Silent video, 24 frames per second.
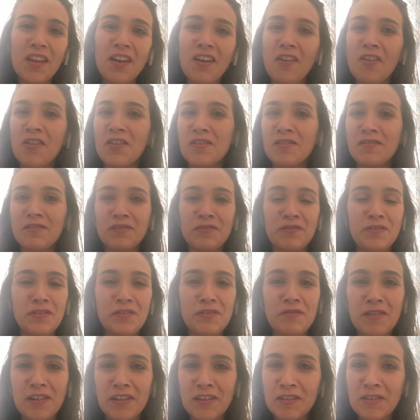or if
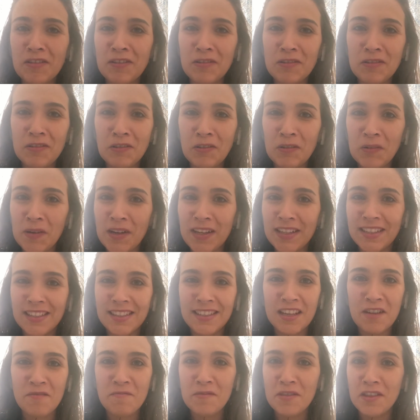you want to ask
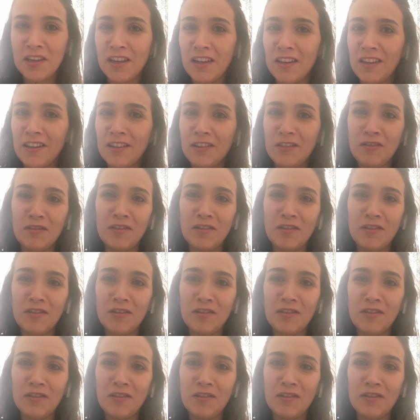something,